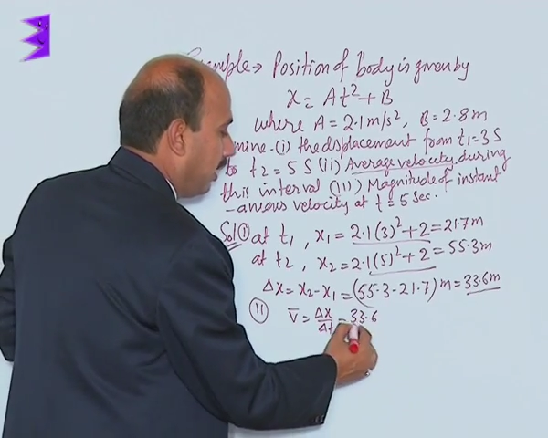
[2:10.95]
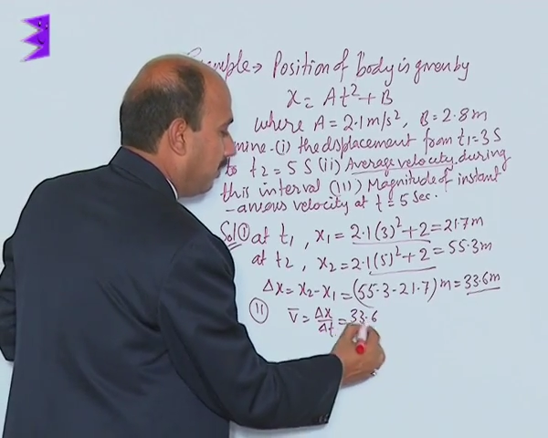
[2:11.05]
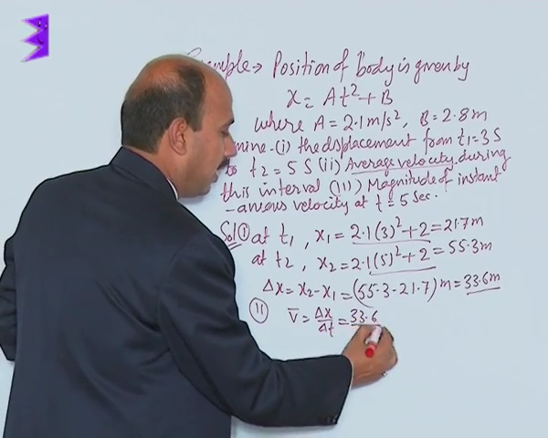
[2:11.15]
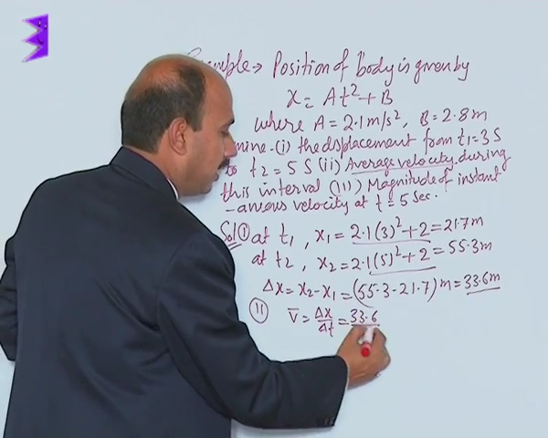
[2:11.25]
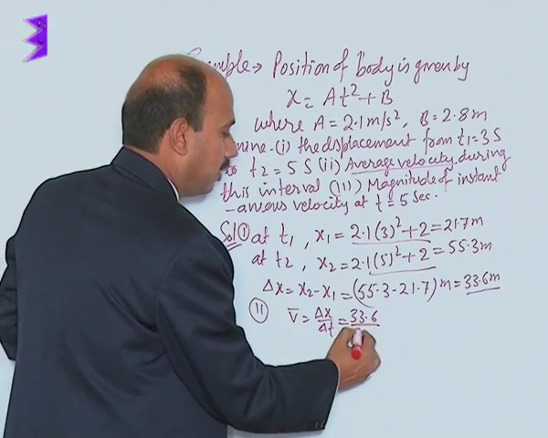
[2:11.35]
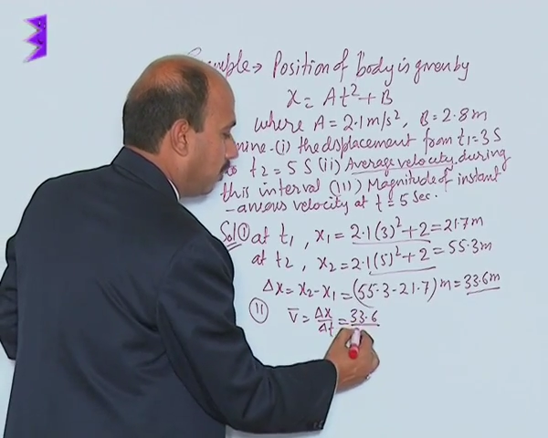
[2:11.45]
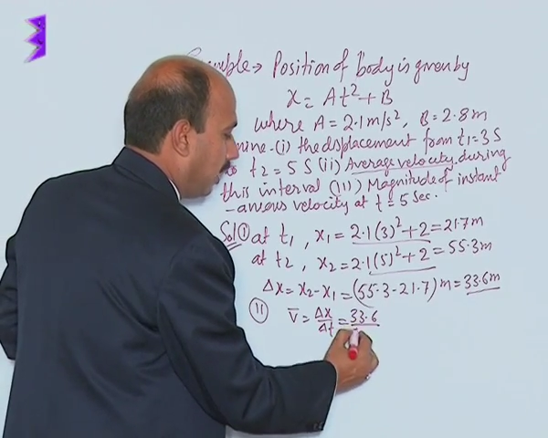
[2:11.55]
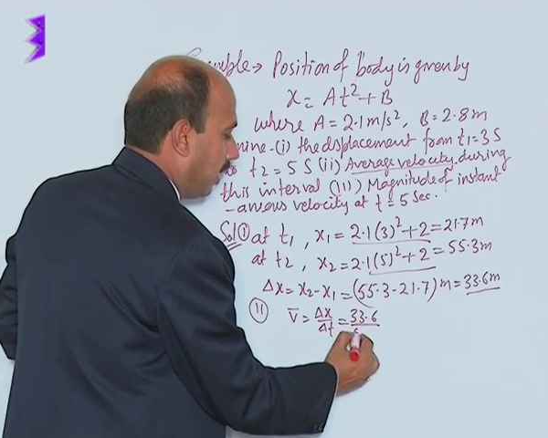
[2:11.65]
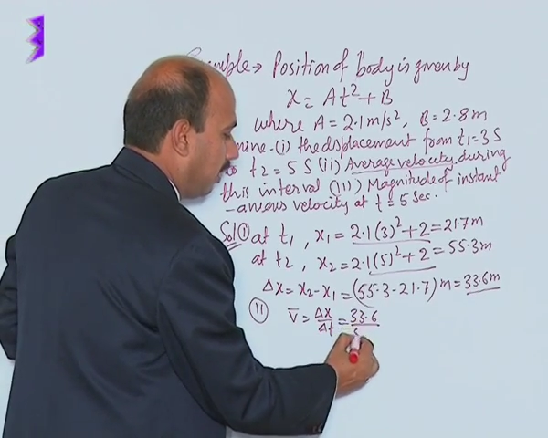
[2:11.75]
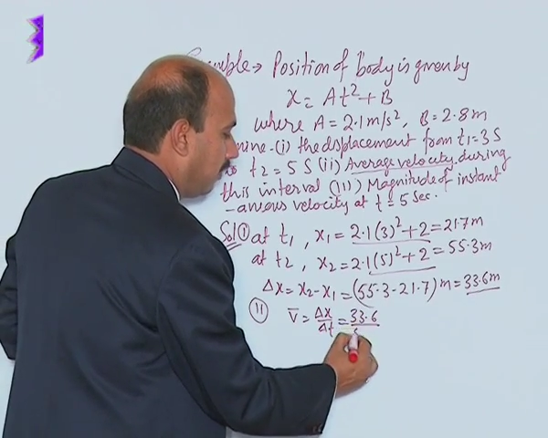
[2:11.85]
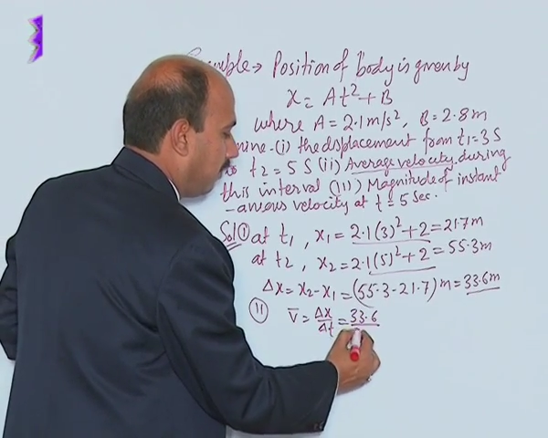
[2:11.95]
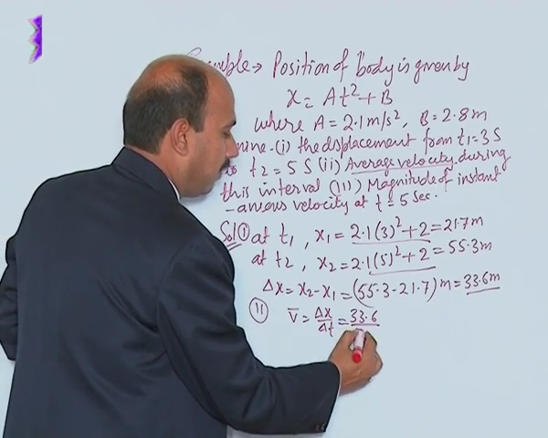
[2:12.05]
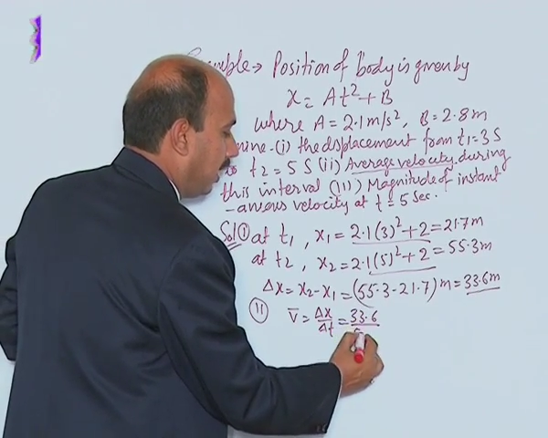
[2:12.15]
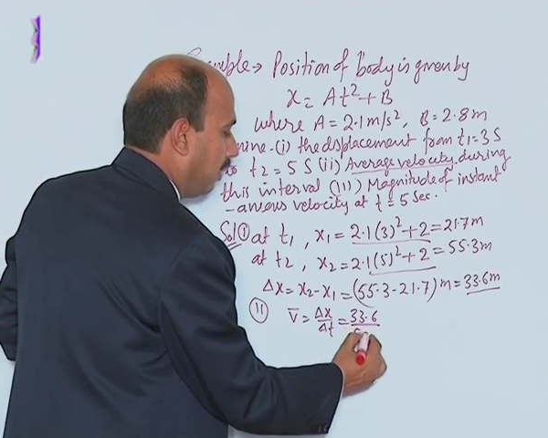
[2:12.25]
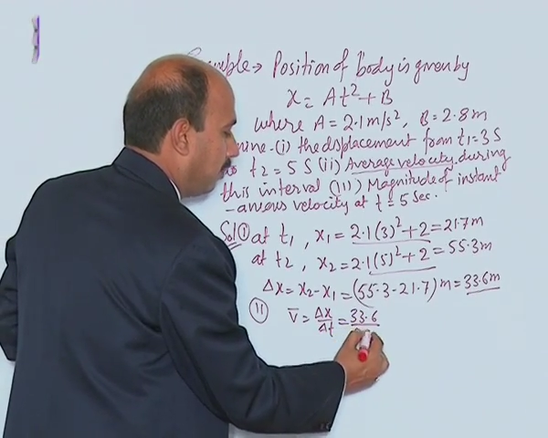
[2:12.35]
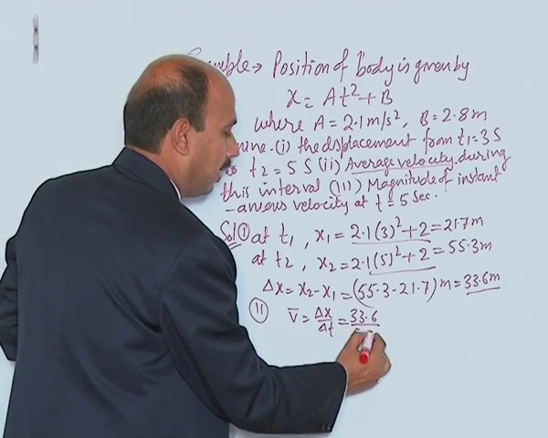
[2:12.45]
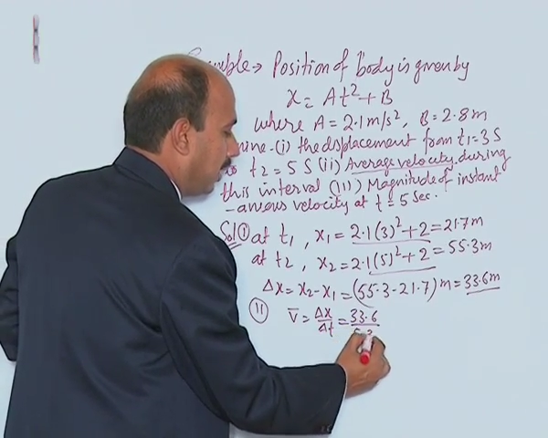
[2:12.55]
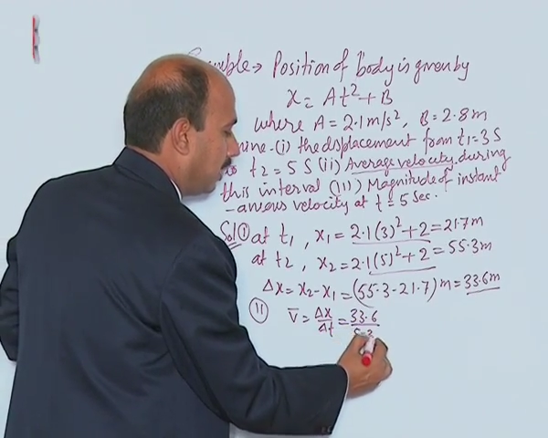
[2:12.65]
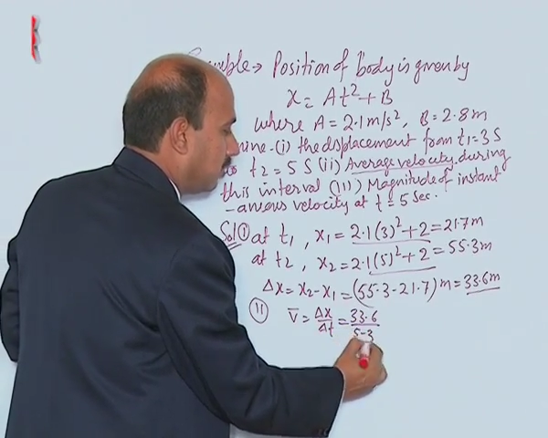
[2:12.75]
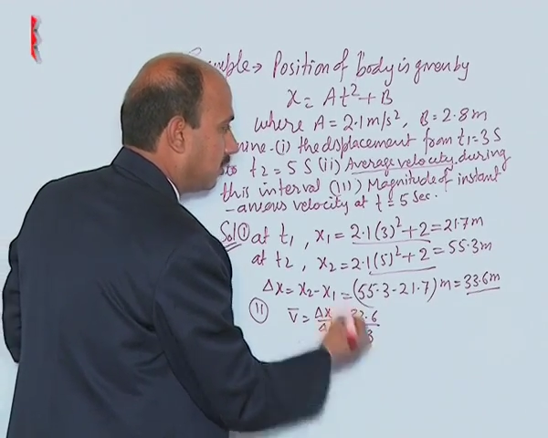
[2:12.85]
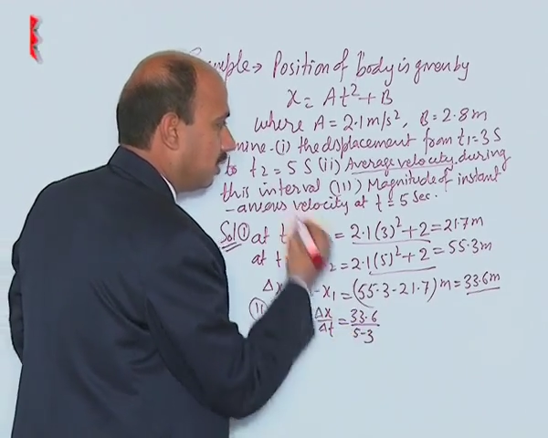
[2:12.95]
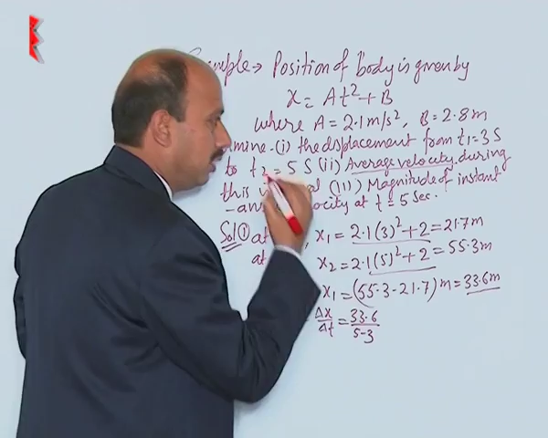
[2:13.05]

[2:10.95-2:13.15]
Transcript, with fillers: divided by 5 minus